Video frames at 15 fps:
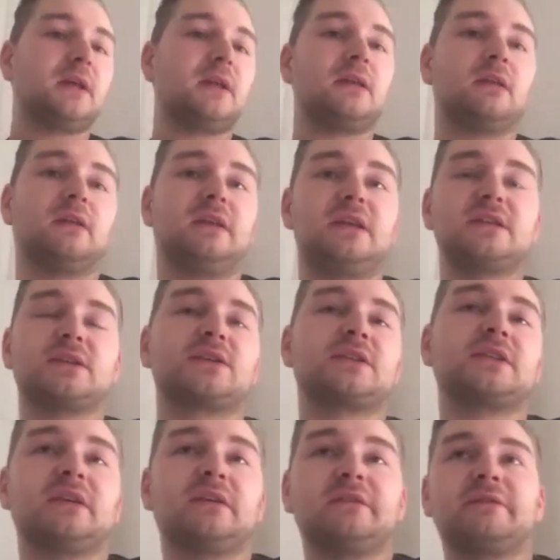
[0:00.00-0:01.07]
And these are
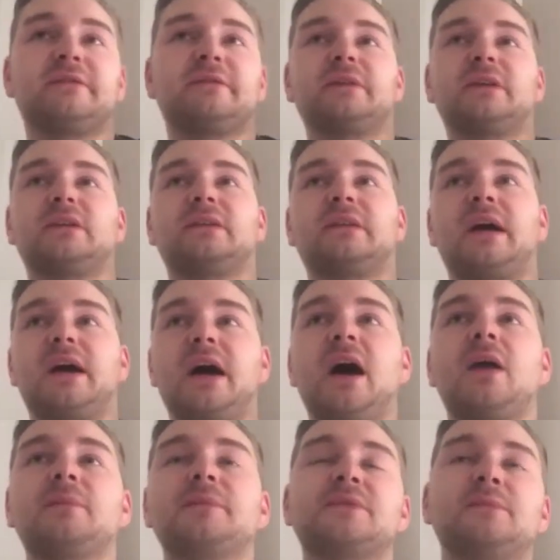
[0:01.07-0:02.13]
stuff that
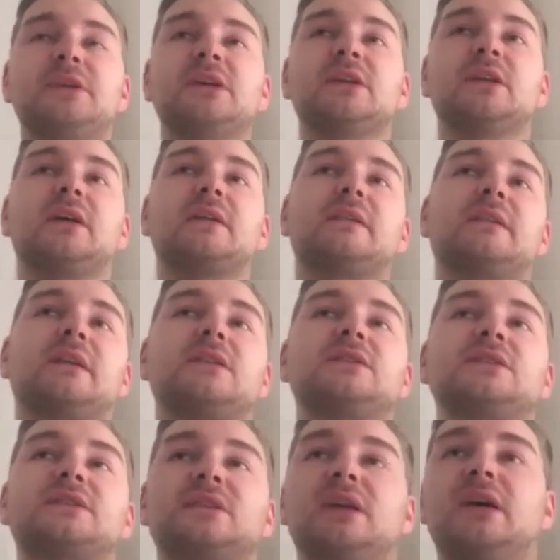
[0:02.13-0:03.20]
helps me a lot. I
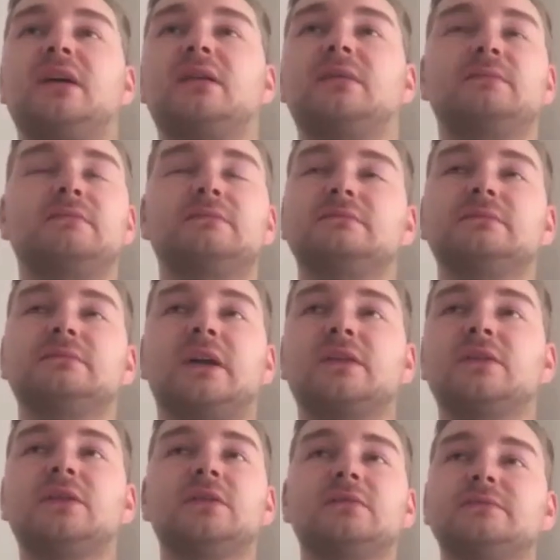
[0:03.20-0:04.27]

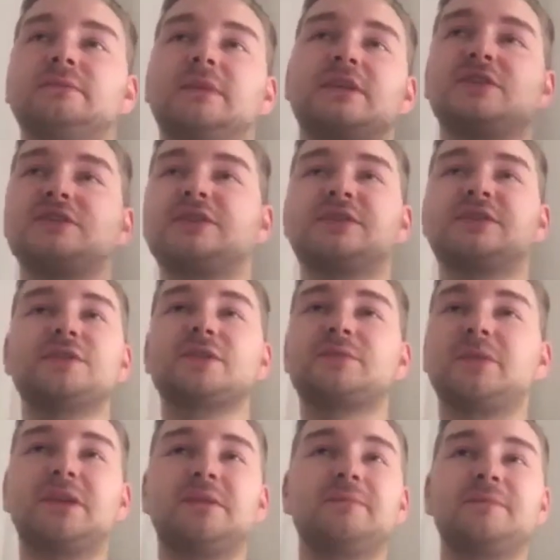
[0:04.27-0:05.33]
don't know. It just suits
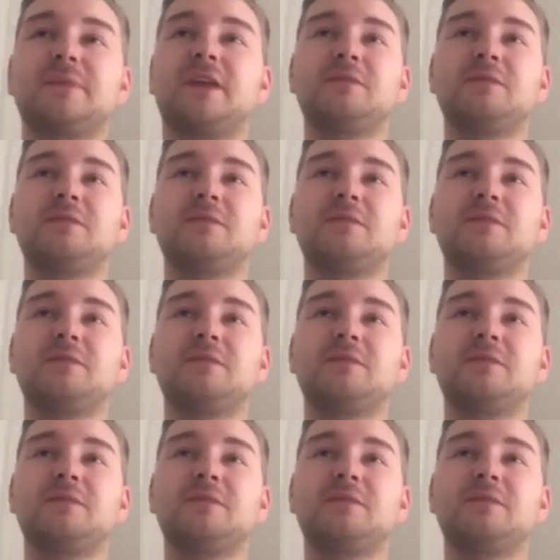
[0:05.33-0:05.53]
me.